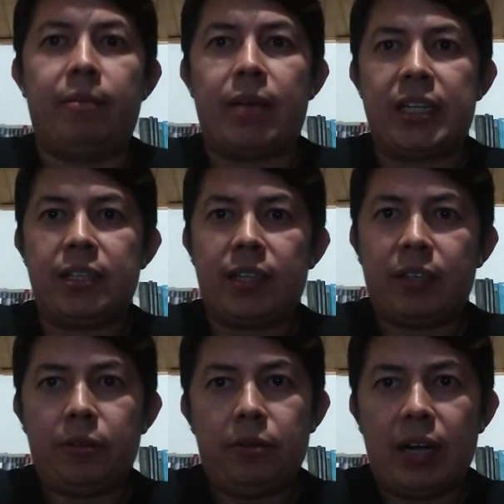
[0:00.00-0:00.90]
Imagine
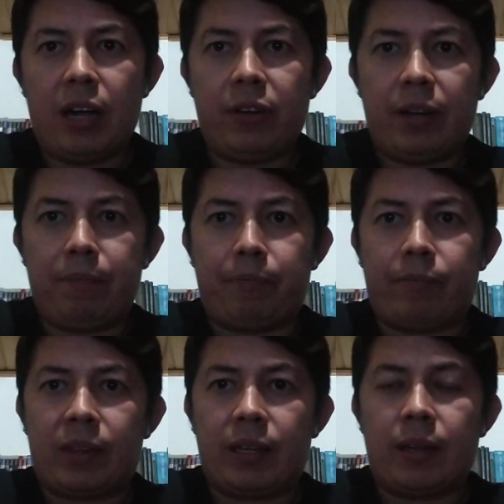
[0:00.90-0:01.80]
that you have
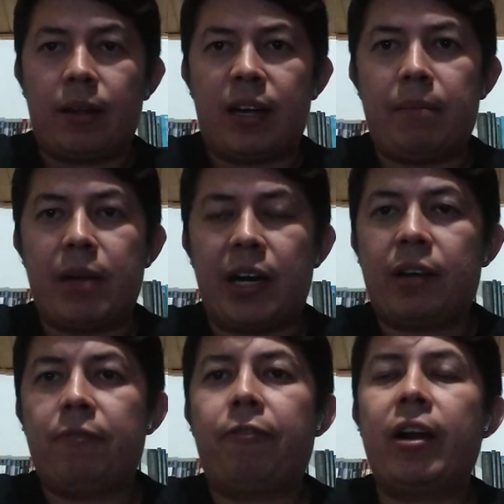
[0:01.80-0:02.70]
an
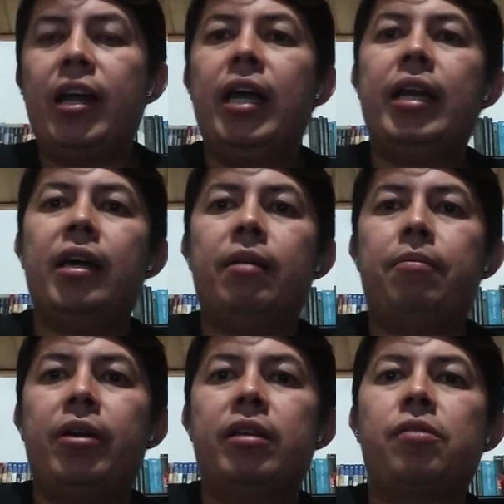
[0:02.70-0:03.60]
American friend, a
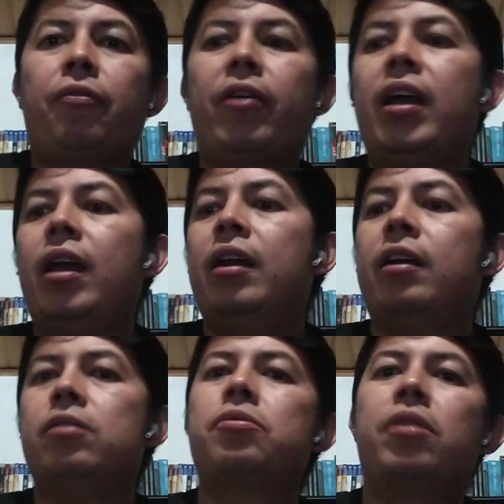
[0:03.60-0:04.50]
British friend,
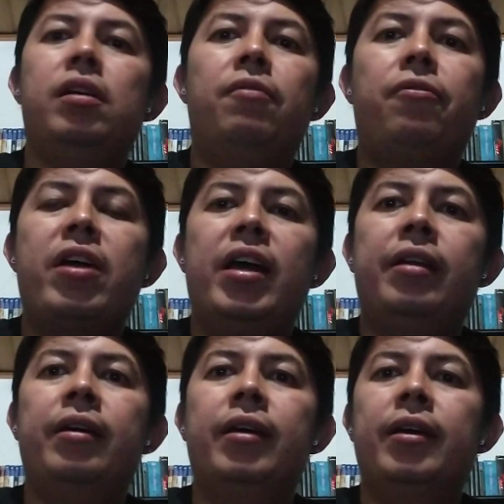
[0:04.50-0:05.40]
an Australian friend.